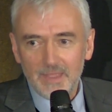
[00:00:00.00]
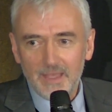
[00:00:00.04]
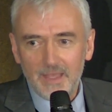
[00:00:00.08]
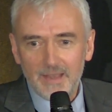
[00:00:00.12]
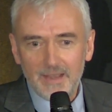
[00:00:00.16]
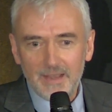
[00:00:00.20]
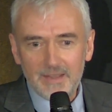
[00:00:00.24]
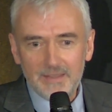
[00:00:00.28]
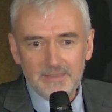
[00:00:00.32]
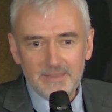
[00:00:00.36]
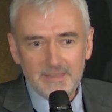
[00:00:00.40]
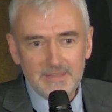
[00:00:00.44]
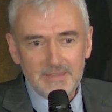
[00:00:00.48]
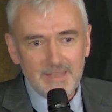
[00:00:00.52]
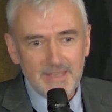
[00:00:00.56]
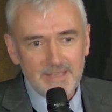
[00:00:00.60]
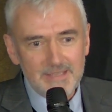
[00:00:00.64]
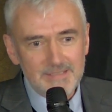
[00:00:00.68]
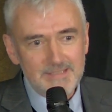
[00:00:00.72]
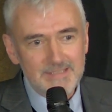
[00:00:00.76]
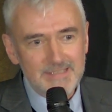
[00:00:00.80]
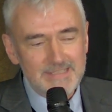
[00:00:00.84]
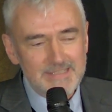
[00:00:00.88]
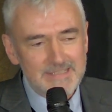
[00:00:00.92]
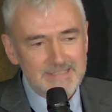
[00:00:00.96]
And I think
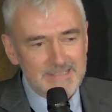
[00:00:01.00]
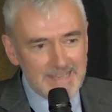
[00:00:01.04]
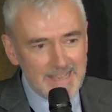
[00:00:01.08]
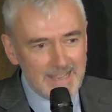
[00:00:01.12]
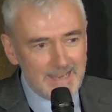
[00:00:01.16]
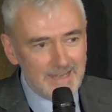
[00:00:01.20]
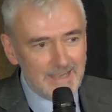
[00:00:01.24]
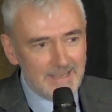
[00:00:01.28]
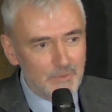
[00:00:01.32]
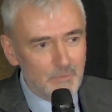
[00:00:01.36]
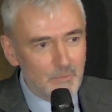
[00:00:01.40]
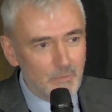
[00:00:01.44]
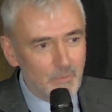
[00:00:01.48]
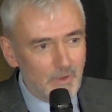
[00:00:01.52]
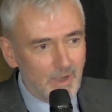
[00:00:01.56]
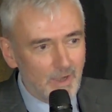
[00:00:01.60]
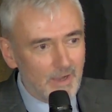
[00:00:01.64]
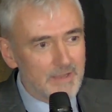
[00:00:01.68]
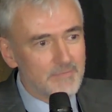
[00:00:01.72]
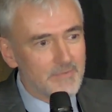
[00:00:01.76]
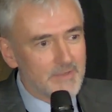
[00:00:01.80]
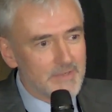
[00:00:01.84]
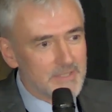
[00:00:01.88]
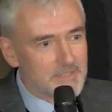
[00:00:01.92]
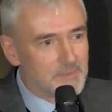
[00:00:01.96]
that's exactly what
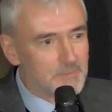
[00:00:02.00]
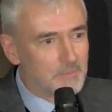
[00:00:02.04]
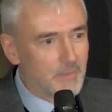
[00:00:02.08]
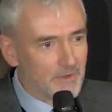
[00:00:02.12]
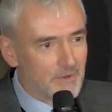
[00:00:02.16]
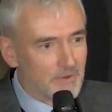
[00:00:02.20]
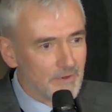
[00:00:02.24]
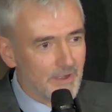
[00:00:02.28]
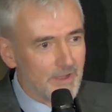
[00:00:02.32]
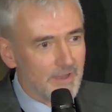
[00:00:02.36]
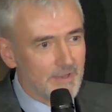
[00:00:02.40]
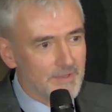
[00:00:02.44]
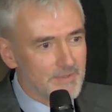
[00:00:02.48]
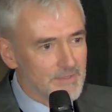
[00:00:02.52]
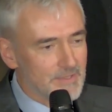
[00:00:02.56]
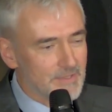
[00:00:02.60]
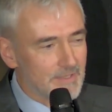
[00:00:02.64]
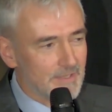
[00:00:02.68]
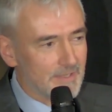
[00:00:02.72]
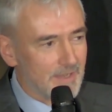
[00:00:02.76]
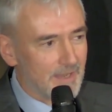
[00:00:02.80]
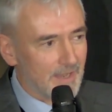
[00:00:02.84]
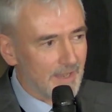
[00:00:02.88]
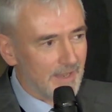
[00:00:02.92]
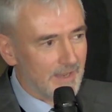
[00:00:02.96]
I've experienced
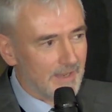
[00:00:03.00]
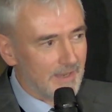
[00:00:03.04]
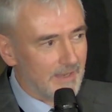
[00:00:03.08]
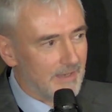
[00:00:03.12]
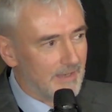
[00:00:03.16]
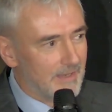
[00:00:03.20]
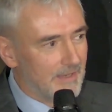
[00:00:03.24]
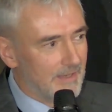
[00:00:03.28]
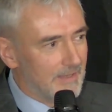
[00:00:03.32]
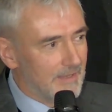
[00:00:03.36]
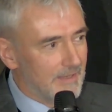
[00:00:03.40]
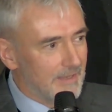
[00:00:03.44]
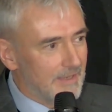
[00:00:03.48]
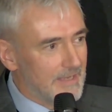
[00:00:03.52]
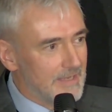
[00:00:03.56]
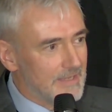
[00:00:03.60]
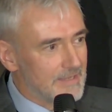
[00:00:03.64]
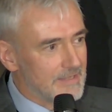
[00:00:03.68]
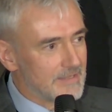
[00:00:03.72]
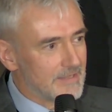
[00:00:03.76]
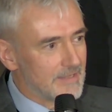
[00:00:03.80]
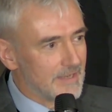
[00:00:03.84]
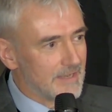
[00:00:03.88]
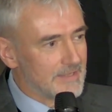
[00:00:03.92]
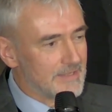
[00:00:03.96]
today,
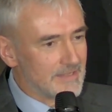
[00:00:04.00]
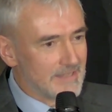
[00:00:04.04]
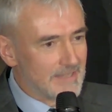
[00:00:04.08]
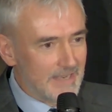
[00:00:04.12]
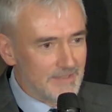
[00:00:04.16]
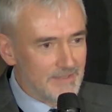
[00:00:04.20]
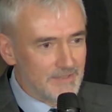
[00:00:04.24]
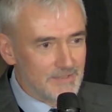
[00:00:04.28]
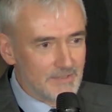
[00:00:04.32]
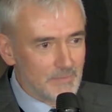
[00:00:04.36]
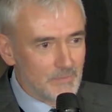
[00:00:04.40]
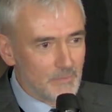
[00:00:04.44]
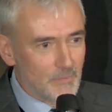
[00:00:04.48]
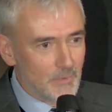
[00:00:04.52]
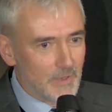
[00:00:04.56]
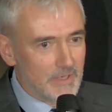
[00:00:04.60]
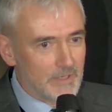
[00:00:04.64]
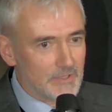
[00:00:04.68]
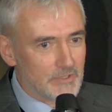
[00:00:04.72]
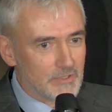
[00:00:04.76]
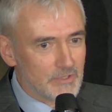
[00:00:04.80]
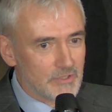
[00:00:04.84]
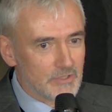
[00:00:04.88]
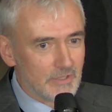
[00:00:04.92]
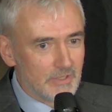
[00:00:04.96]
is a sense in
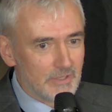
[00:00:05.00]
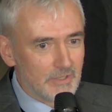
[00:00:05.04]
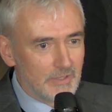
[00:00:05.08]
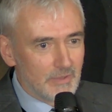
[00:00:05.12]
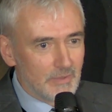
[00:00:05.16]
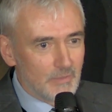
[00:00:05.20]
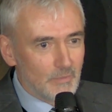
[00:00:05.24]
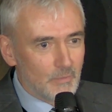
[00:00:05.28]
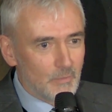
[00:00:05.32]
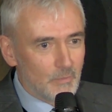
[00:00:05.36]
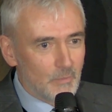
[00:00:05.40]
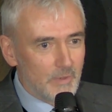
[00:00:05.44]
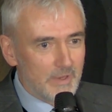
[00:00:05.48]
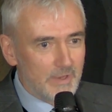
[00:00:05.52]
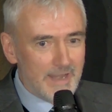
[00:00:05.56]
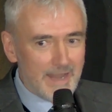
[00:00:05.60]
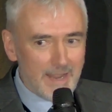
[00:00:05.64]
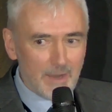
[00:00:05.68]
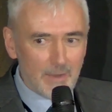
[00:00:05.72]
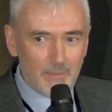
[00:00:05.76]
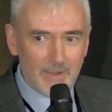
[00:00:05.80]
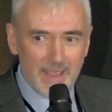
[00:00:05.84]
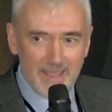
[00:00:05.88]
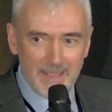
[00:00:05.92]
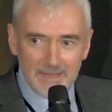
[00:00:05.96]
which we're
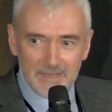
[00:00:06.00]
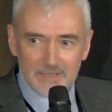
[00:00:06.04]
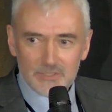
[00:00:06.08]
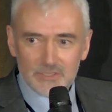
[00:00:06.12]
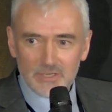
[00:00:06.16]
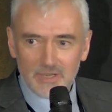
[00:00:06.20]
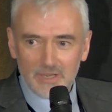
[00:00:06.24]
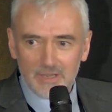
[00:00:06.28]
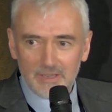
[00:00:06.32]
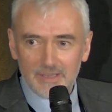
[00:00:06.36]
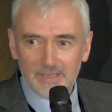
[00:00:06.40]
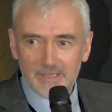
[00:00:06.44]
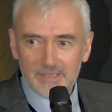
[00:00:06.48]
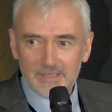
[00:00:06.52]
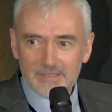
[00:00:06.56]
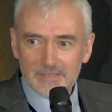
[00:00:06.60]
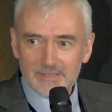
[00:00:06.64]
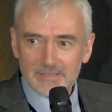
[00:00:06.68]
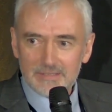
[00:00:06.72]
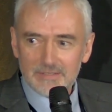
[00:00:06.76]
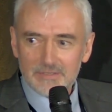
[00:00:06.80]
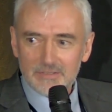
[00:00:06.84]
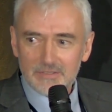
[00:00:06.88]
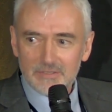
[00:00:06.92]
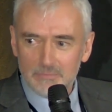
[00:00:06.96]
now
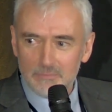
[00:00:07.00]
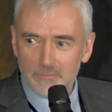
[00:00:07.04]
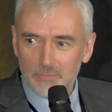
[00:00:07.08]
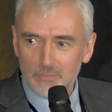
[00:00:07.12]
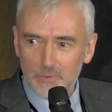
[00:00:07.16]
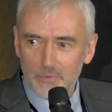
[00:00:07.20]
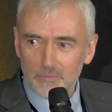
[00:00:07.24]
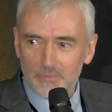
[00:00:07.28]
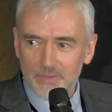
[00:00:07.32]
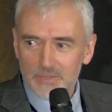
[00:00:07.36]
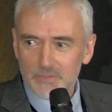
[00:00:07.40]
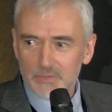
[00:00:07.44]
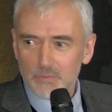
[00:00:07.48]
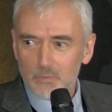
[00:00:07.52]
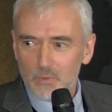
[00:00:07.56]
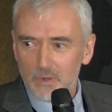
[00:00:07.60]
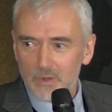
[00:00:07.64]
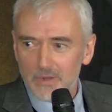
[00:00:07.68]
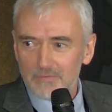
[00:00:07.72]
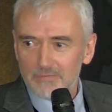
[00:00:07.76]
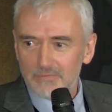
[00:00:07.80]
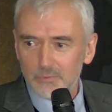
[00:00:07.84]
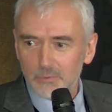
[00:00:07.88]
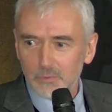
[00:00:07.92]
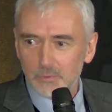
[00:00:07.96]
energized to move this
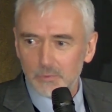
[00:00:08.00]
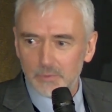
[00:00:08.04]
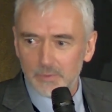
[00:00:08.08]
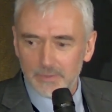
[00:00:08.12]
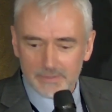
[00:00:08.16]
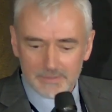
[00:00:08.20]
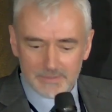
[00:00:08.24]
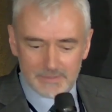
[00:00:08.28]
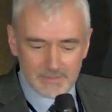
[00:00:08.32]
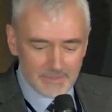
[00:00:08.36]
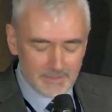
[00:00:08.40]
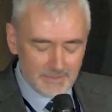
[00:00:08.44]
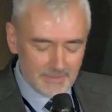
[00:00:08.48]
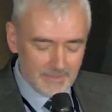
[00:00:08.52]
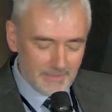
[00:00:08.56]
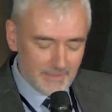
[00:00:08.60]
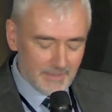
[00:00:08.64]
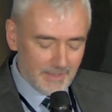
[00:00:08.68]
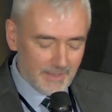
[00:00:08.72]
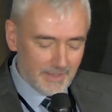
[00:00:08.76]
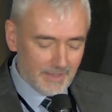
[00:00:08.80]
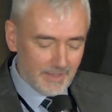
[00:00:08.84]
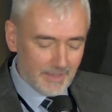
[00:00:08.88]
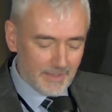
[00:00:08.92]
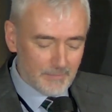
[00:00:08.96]
work forward.
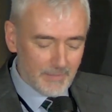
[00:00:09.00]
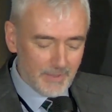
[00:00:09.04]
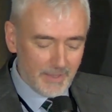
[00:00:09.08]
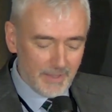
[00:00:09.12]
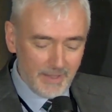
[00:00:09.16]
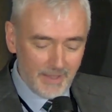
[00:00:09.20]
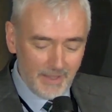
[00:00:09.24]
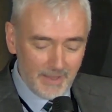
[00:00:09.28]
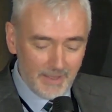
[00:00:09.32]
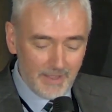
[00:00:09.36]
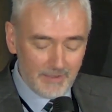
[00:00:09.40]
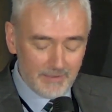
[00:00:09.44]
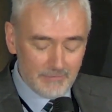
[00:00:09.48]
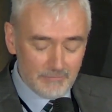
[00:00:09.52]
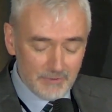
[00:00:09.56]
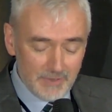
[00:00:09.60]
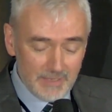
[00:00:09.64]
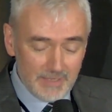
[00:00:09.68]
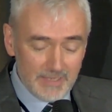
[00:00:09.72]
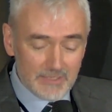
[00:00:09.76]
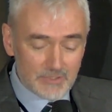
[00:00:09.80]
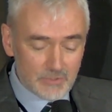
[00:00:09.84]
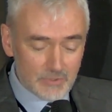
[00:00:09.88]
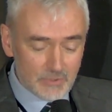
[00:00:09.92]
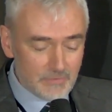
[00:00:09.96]
And I
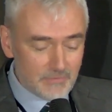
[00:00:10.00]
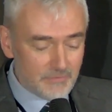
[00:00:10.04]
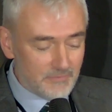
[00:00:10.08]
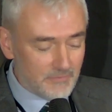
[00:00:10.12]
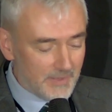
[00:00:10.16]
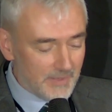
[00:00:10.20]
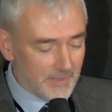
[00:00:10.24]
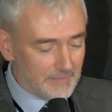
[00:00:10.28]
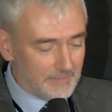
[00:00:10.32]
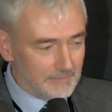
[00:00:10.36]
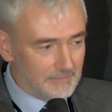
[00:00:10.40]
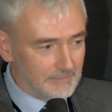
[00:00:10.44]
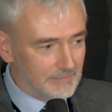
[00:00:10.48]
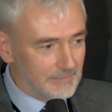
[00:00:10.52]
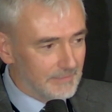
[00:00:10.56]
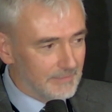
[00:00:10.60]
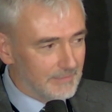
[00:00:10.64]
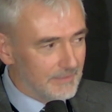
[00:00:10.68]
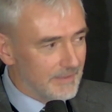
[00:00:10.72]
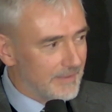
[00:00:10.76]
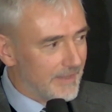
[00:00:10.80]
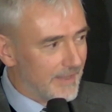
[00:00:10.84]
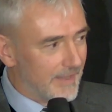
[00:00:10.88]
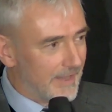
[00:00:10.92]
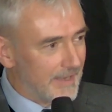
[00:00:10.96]
really do feel
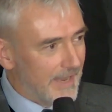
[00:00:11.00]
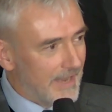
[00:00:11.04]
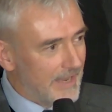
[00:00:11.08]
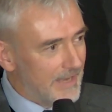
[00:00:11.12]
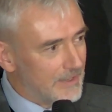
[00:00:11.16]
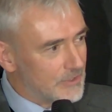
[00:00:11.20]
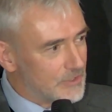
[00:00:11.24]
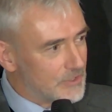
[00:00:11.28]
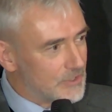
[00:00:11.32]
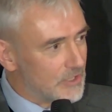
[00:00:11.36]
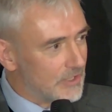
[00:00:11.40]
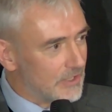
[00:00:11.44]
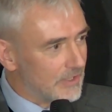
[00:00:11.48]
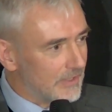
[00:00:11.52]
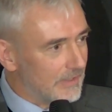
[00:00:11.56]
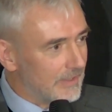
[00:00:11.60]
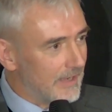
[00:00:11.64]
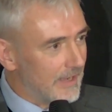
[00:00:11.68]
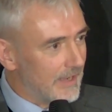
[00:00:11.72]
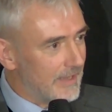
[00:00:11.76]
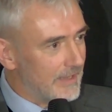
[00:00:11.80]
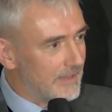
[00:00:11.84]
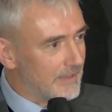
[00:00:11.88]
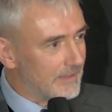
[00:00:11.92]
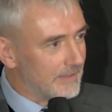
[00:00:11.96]
that energy
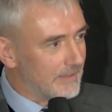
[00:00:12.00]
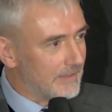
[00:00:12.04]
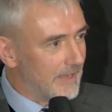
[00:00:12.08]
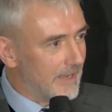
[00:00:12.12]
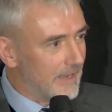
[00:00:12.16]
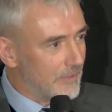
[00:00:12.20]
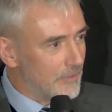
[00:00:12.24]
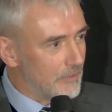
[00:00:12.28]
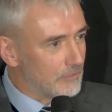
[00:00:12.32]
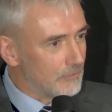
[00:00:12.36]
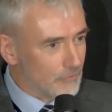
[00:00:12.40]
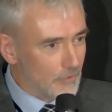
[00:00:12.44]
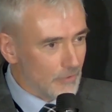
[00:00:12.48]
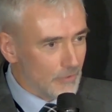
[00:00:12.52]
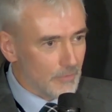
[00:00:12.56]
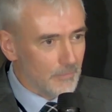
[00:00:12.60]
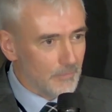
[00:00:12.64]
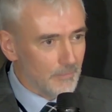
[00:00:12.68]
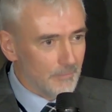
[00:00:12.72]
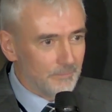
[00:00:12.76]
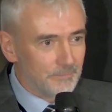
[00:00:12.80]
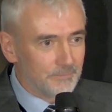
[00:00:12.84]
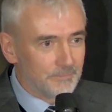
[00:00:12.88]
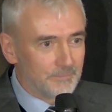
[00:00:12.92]
in the room.